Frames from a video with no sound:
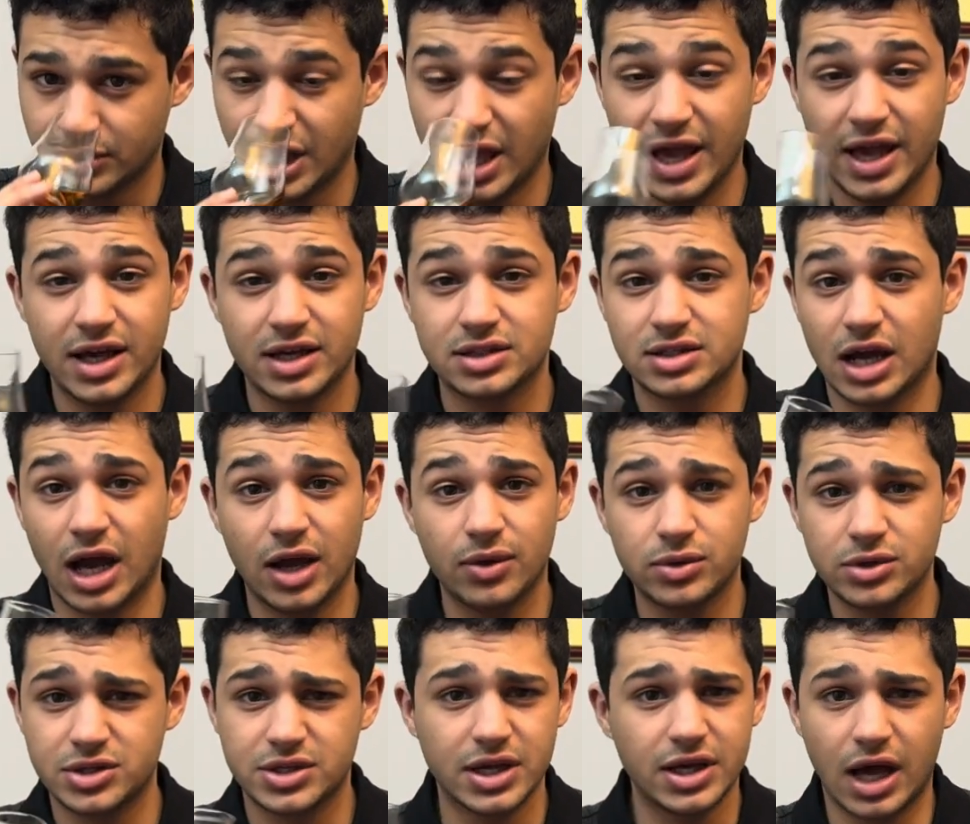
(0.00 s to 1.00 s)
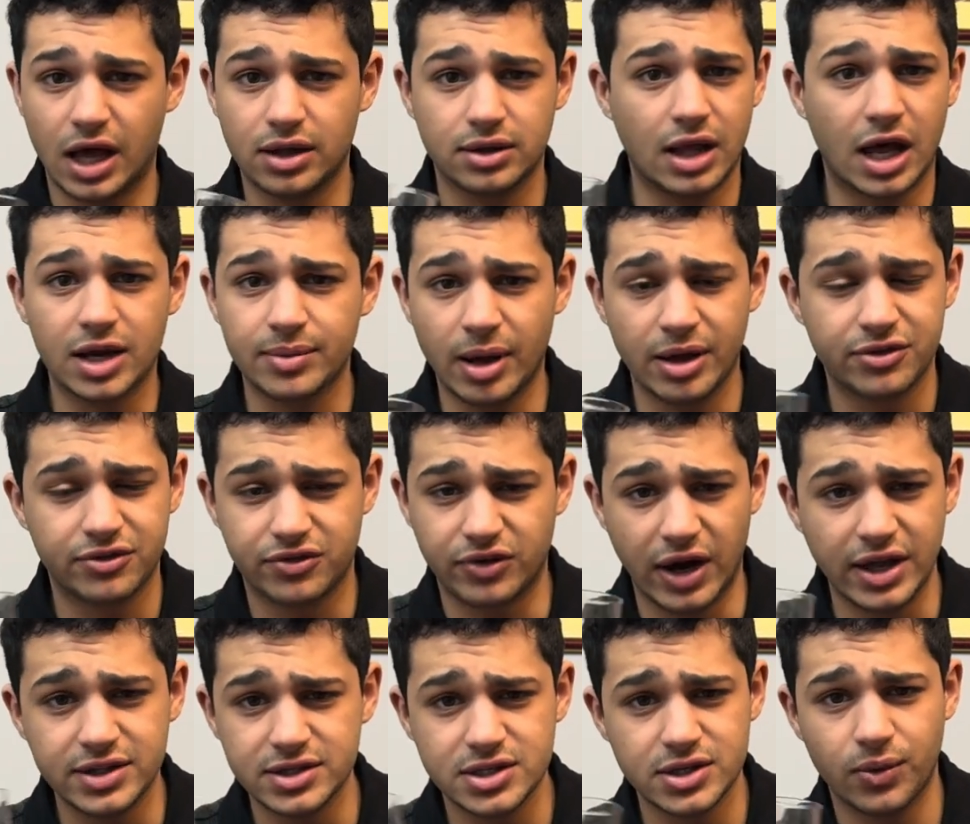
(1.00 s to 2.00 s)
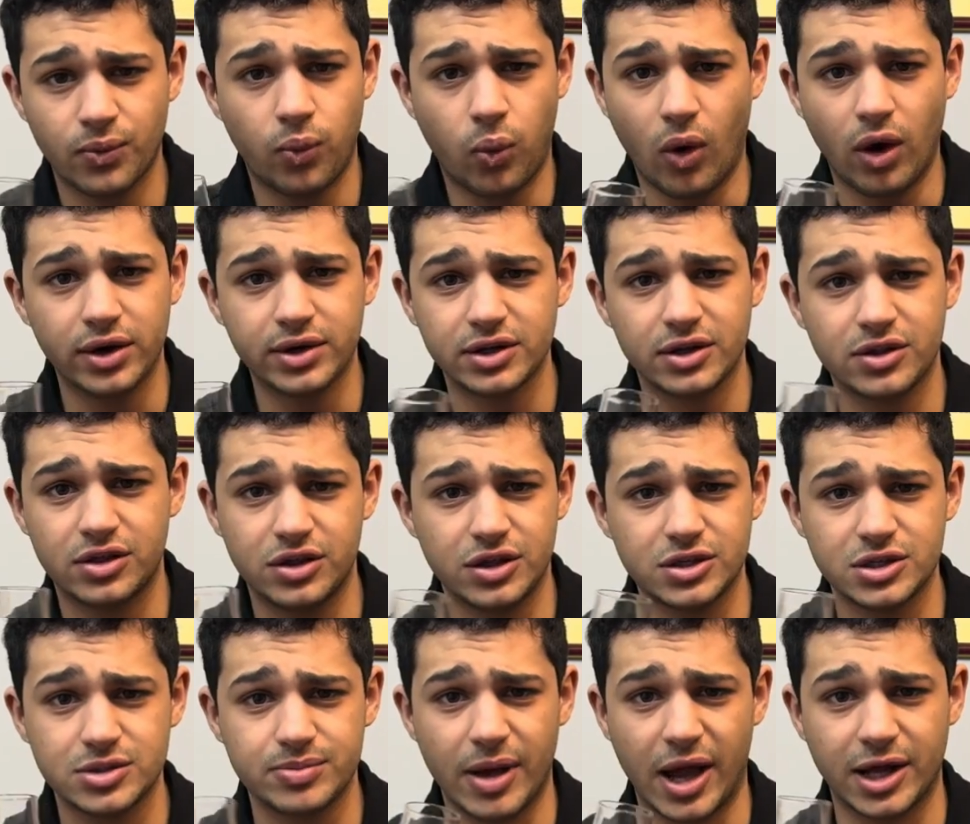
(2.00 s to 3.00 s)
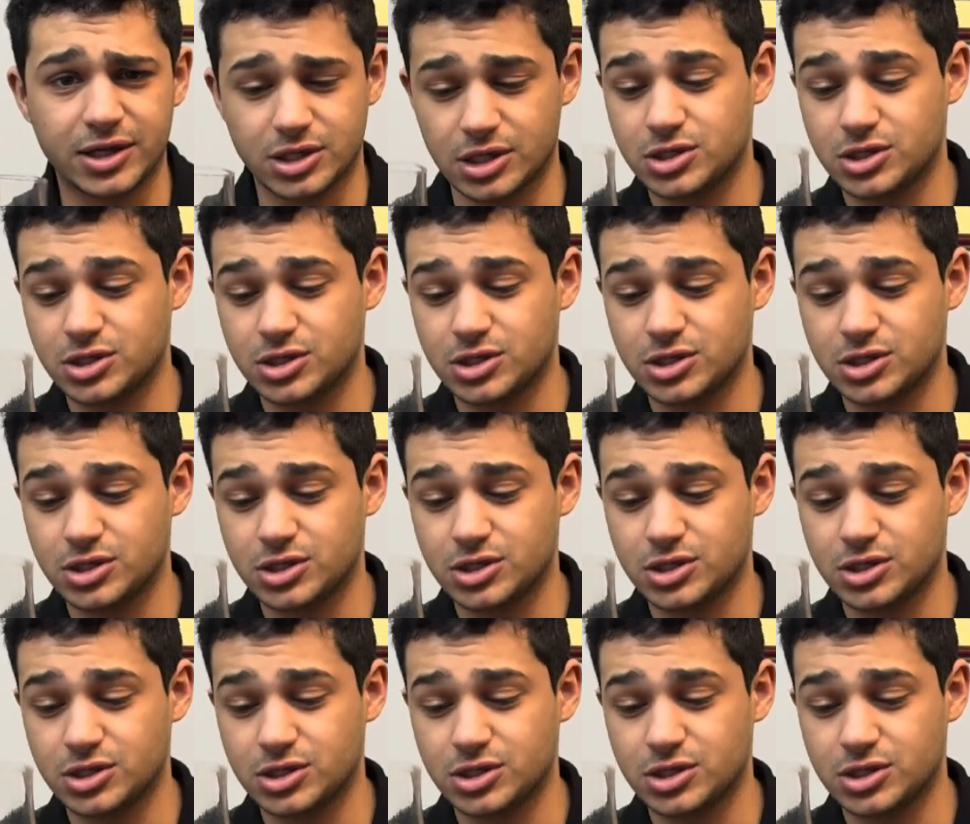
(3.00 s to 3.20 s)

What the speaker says: And I will say, a lot of my friends won this batch.